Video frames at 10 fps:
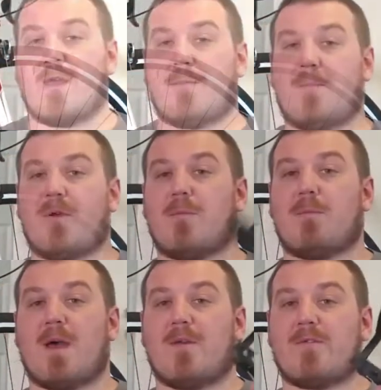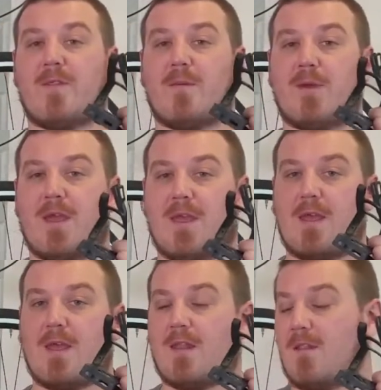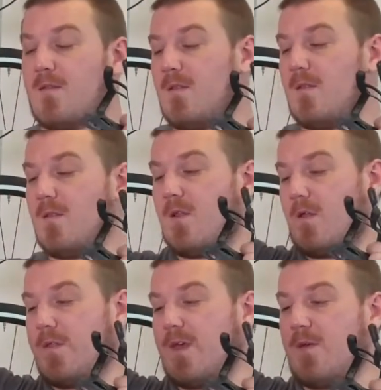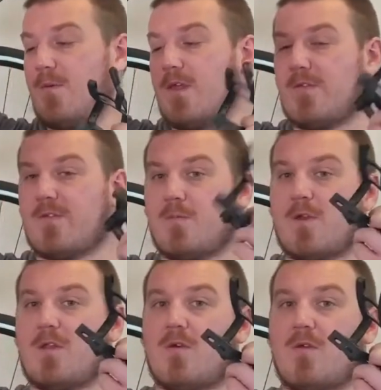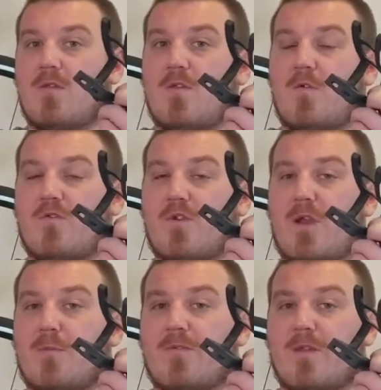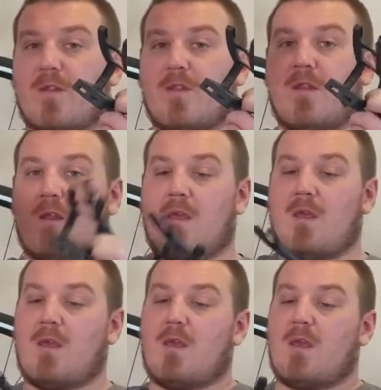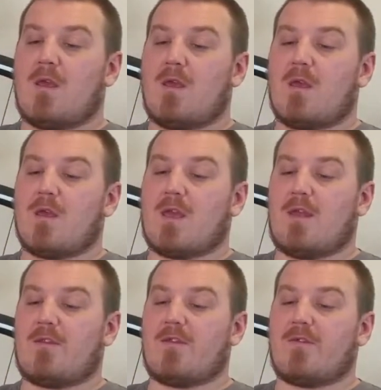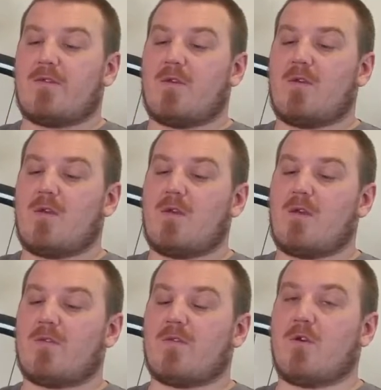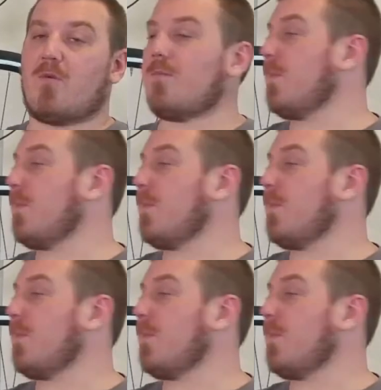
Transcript: be putting miles on the bike and all of that without some good old toe straps and cages. So